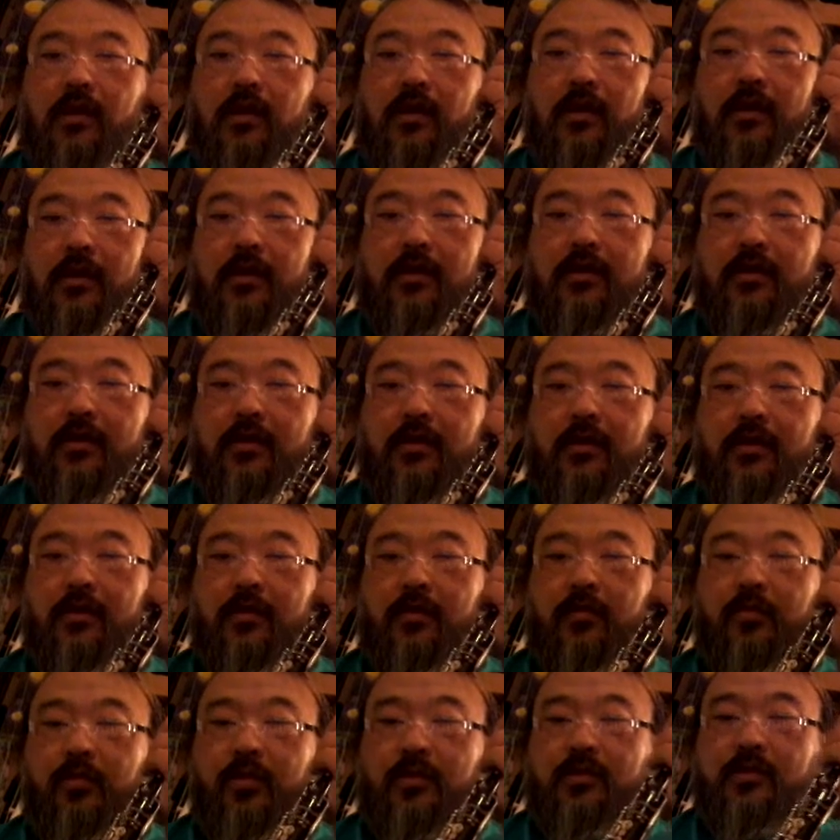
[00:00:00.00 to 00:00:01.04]
Hi there,
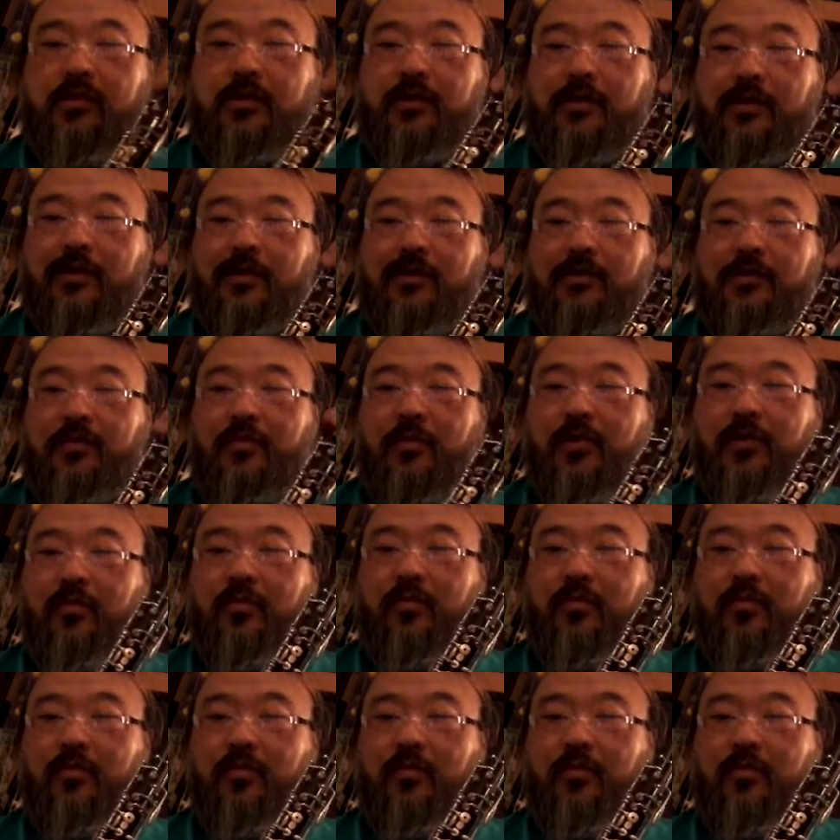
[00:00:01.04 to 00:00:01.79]
Mitch, the ultimate